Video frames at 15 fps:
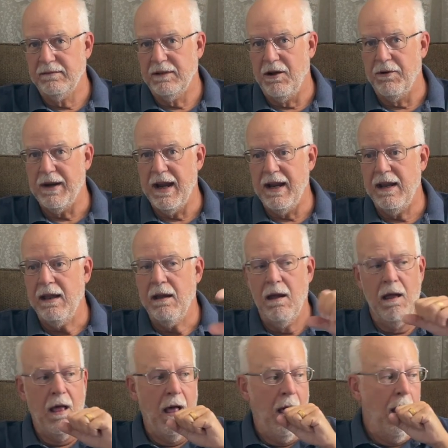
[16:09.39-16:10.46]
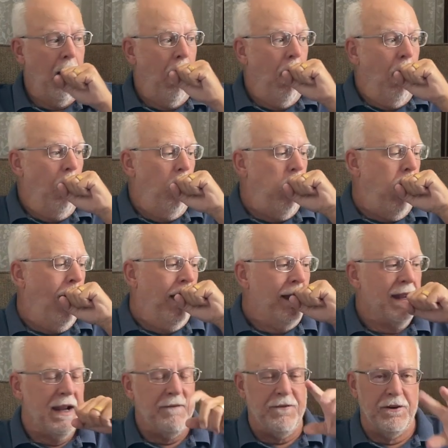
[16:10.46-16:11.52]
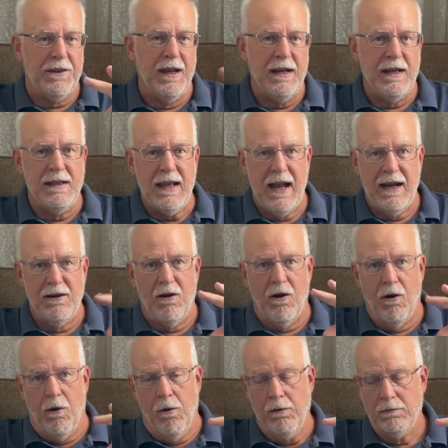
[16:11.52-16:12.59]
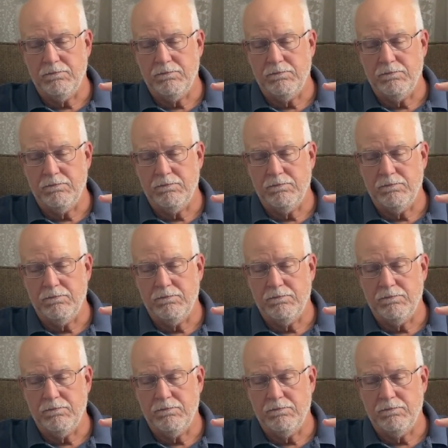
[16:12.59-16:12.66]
Okay, if you're thinking that, oh,